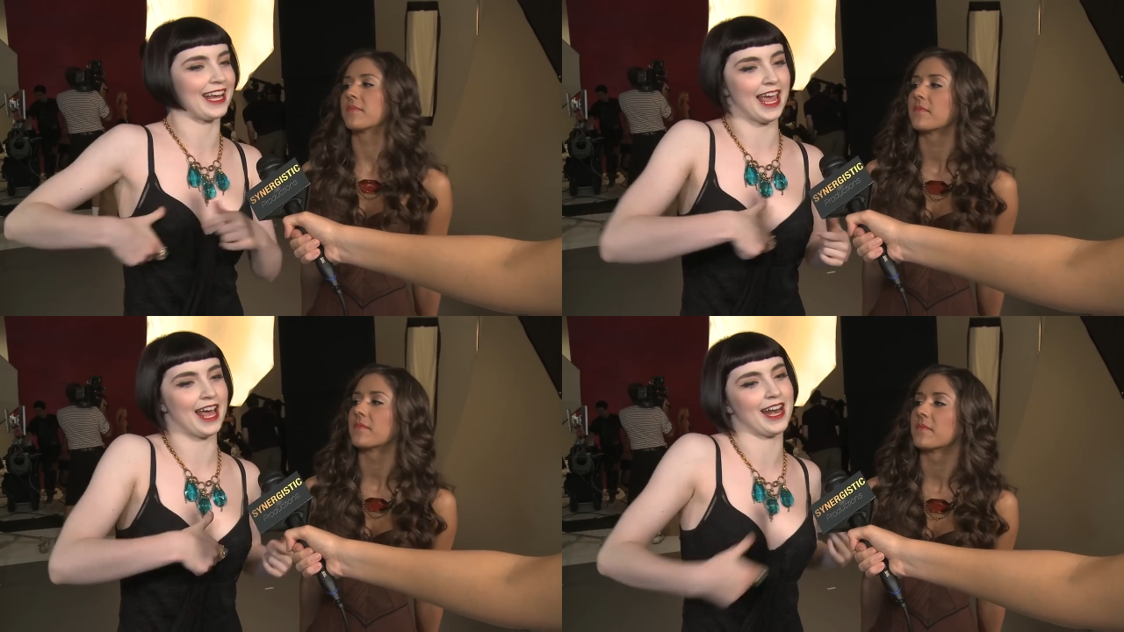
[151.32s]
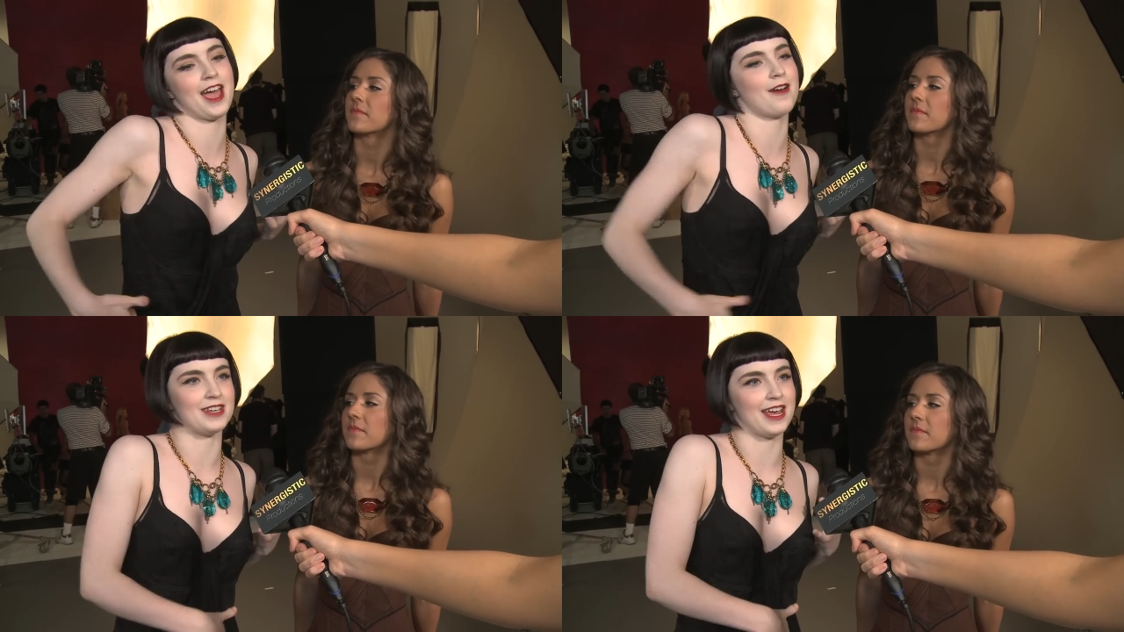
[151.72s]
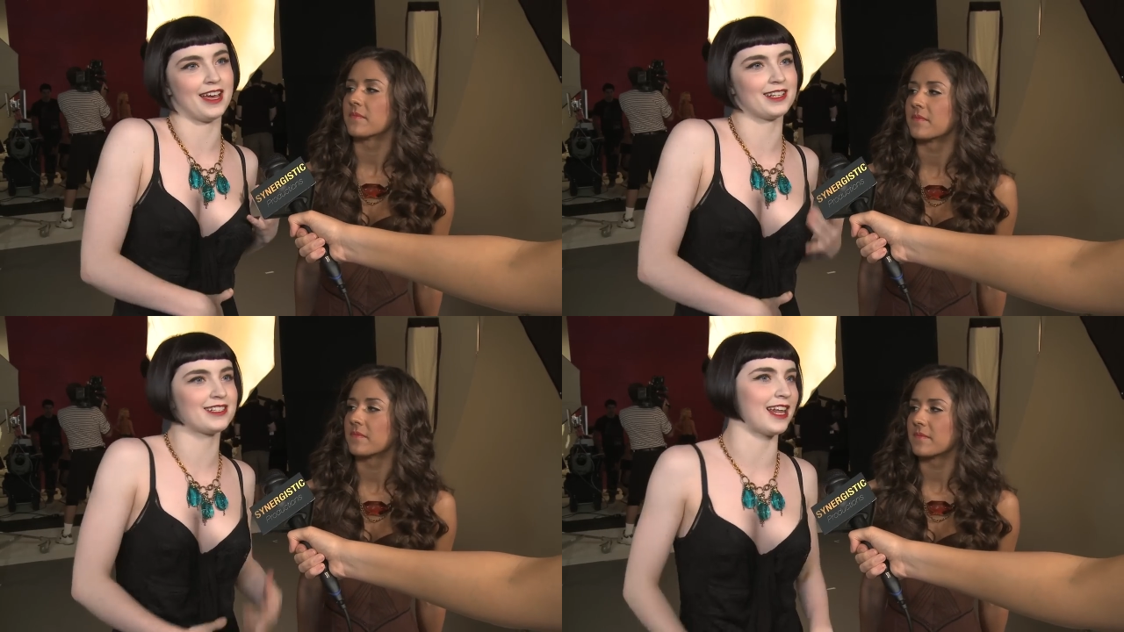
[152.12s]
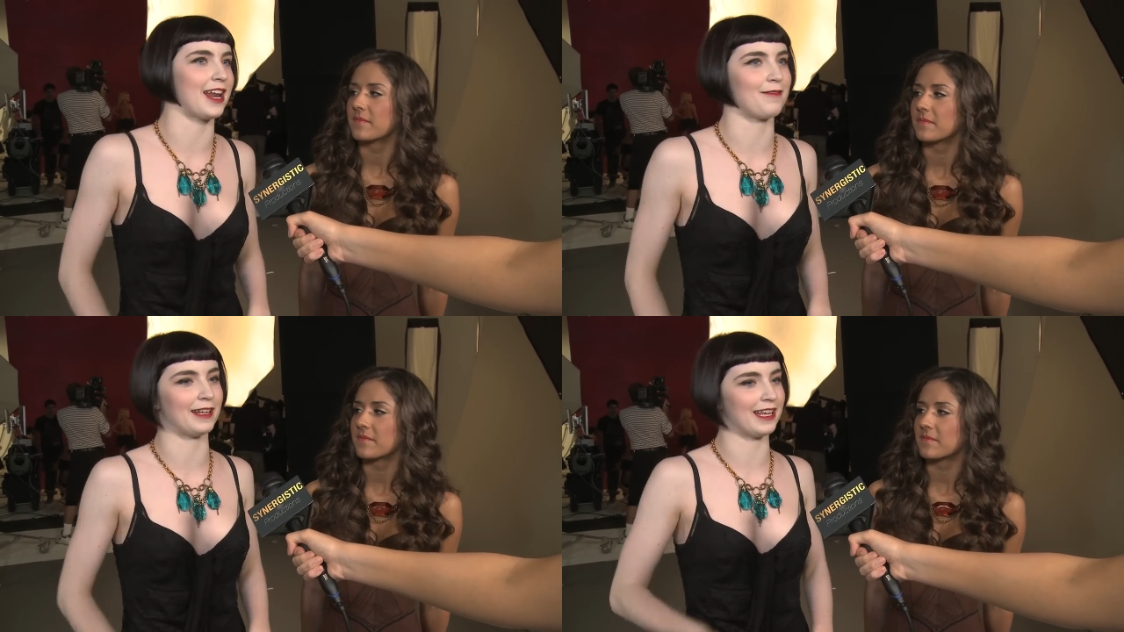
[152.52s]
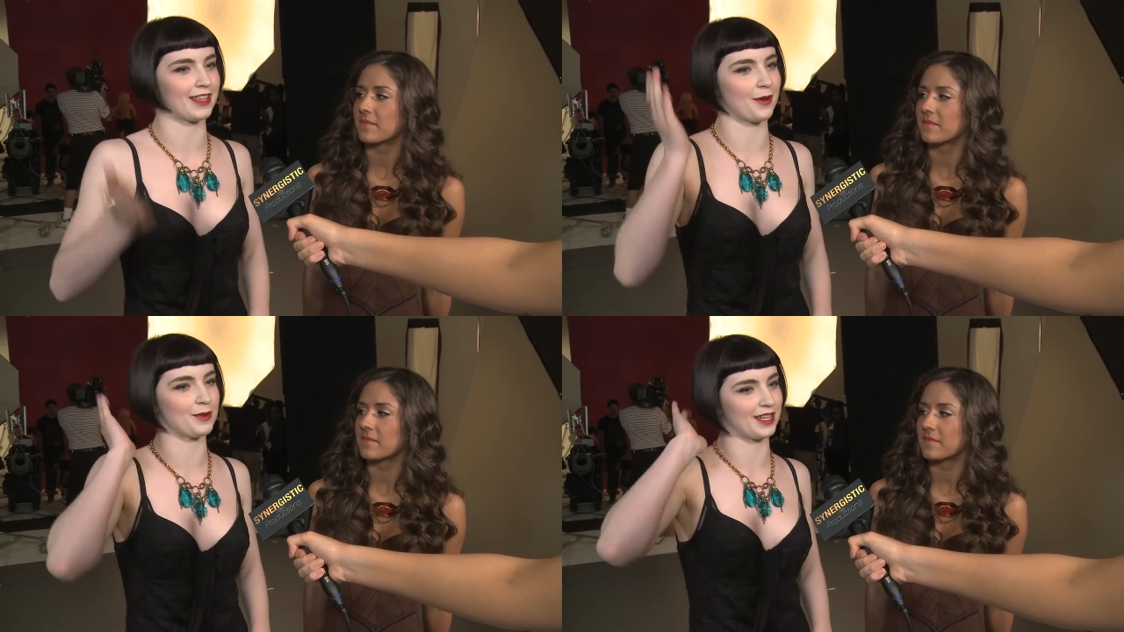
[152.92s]
Speaker 1: I can, I have dance, and I feel like
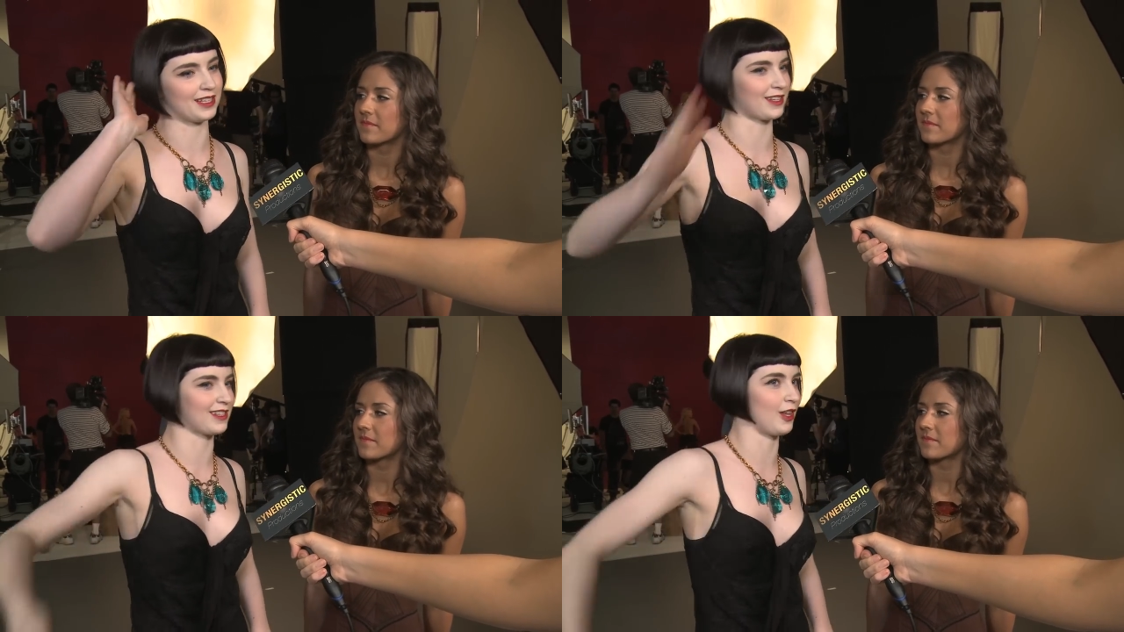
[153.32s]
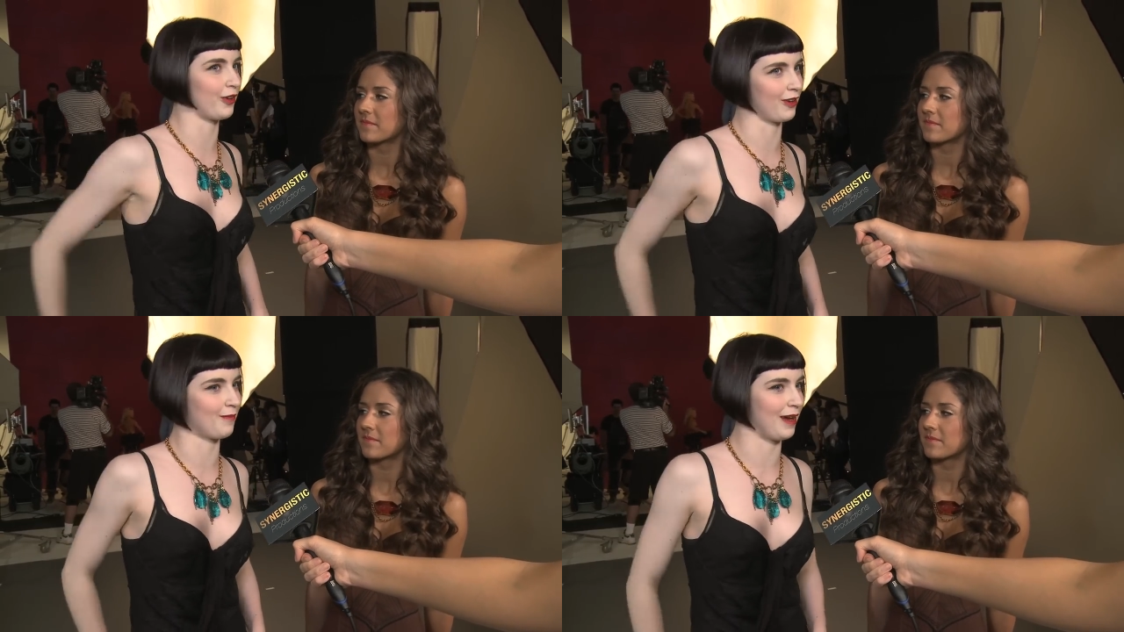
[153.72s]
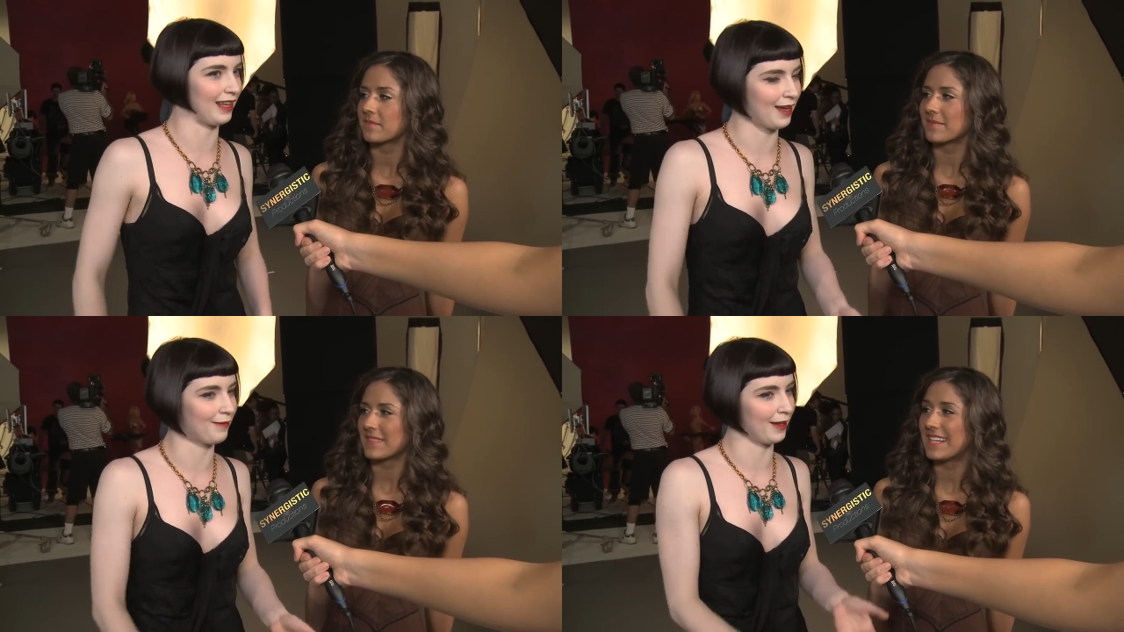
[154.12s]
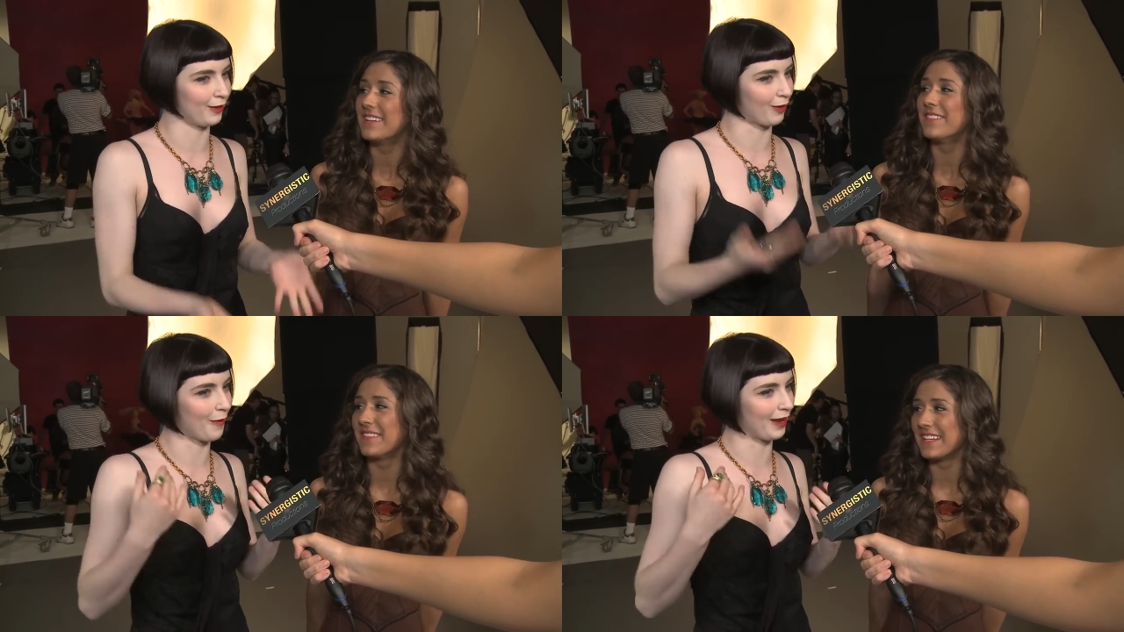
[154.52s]
that was like the slogan of my life, like growing